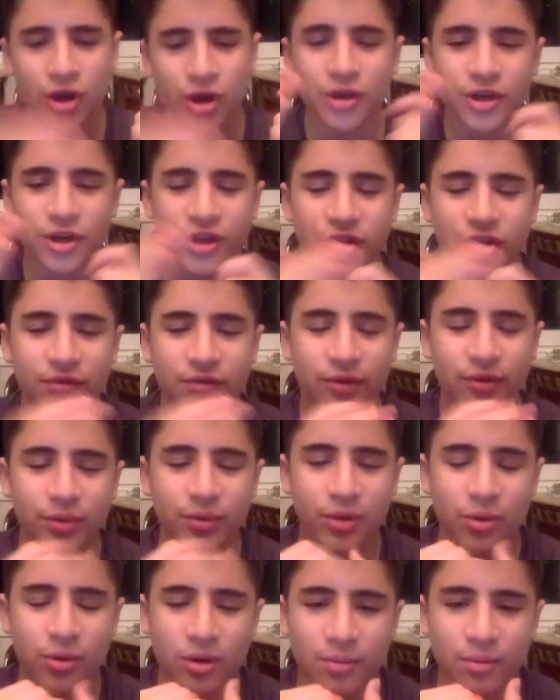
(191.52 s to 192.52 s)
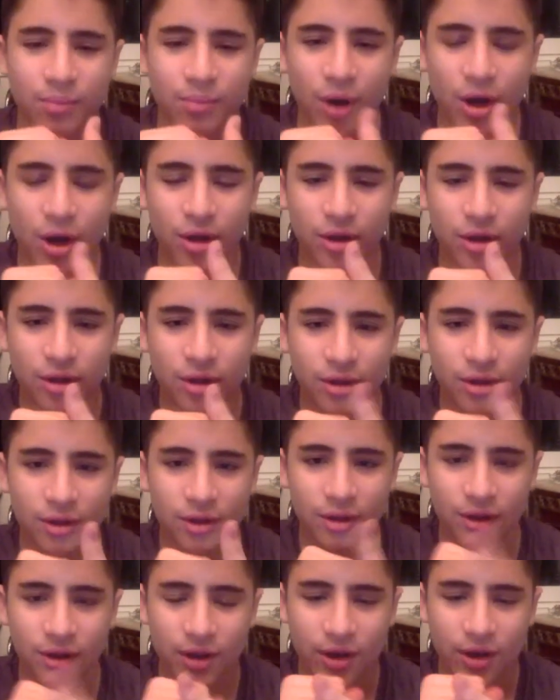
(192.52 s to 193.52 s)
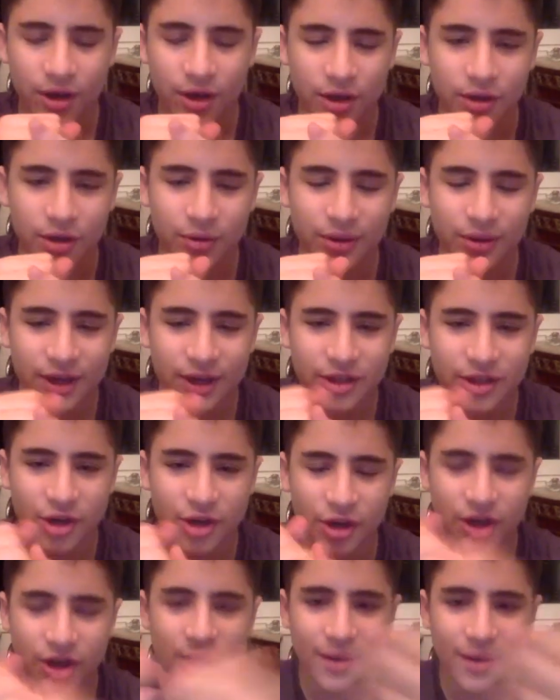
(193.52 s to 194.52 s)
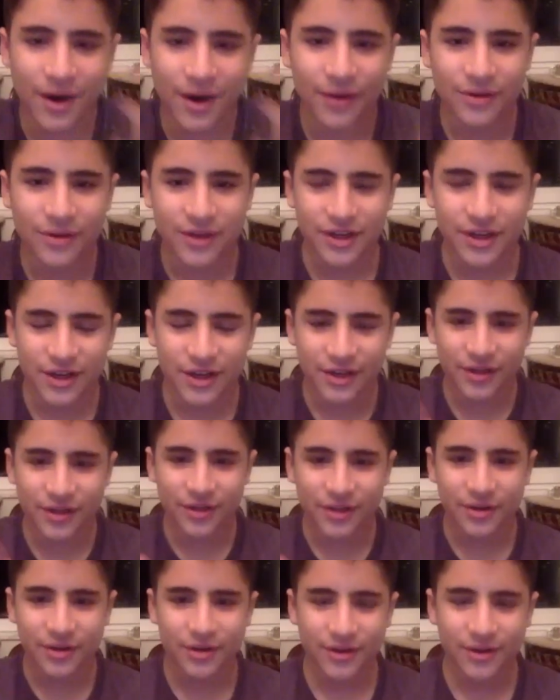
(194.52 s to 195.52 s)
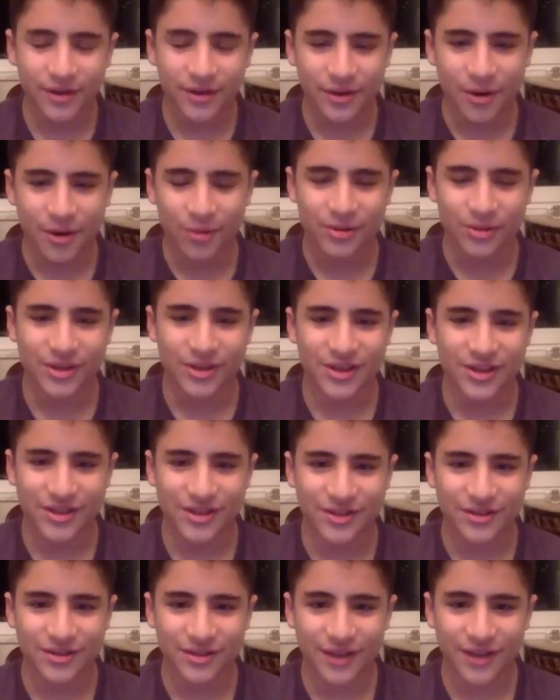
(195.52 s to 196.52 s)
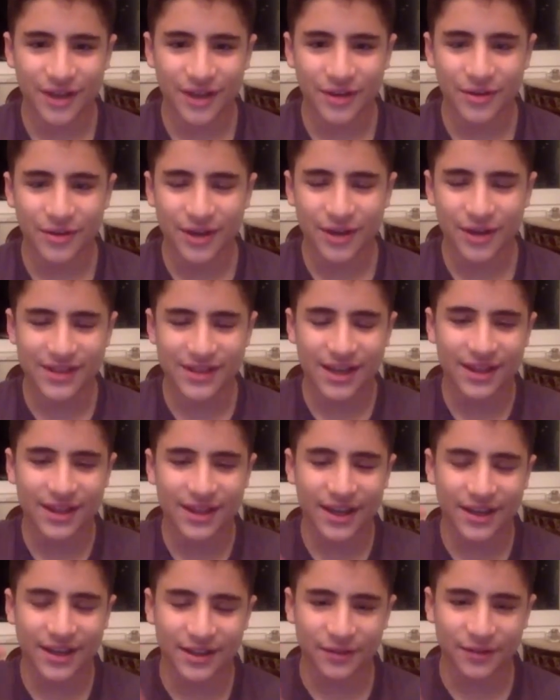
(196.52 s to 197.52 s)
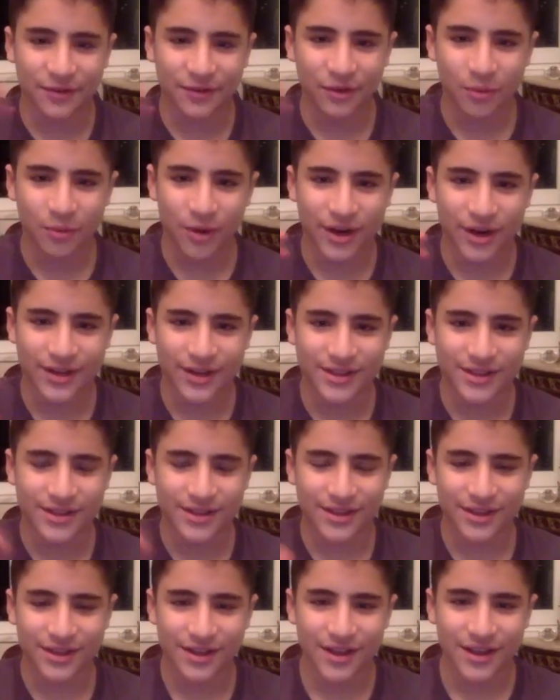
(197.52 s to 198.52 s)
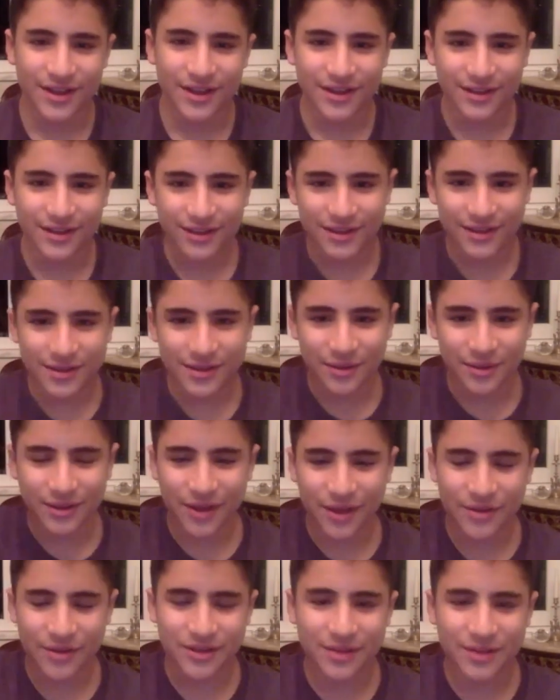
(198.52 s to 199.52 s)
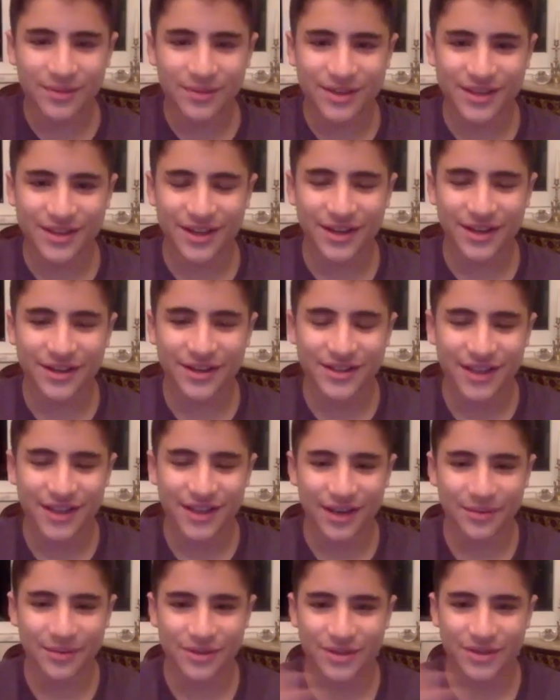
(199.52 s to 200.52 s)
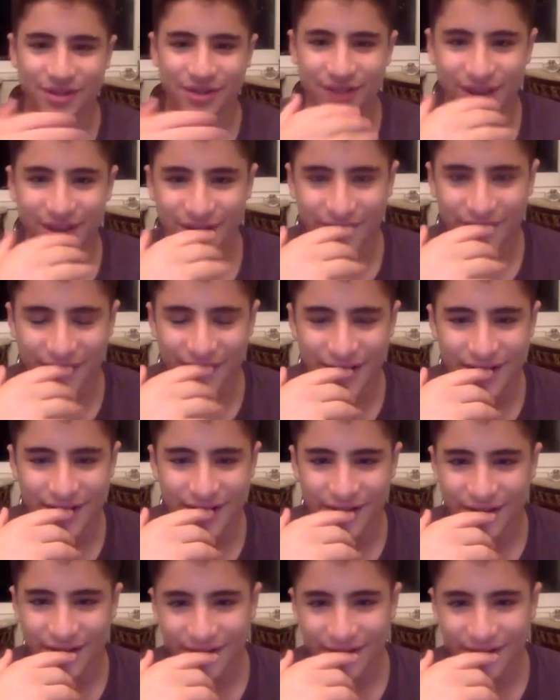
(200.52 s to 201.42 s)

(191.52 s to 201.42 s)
in your interview with Logan Paul, you were like talking about how you can hear the coaches and you guys had like different words so the other team doesn't understand what you're saying, right?